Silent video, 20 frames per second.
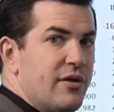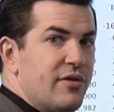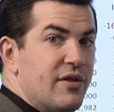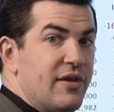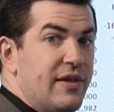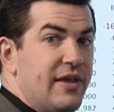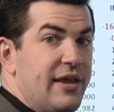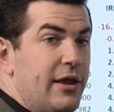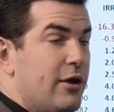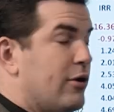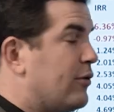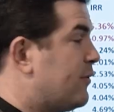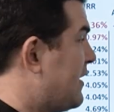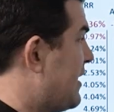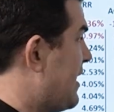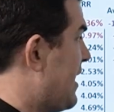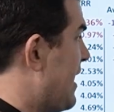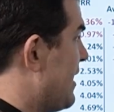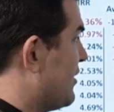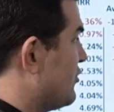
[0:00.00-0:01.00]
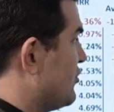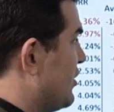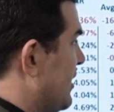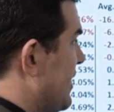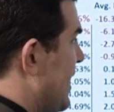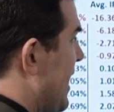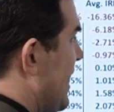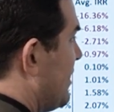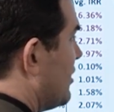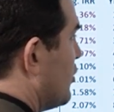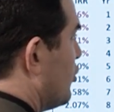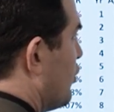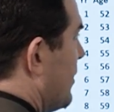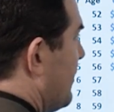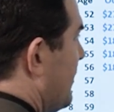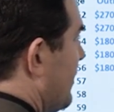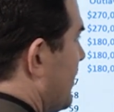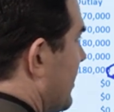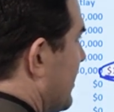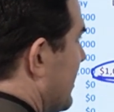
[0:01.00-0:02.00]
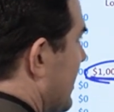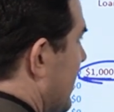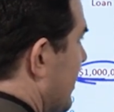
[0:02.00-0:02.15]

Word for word: The year that I actually take the $1 million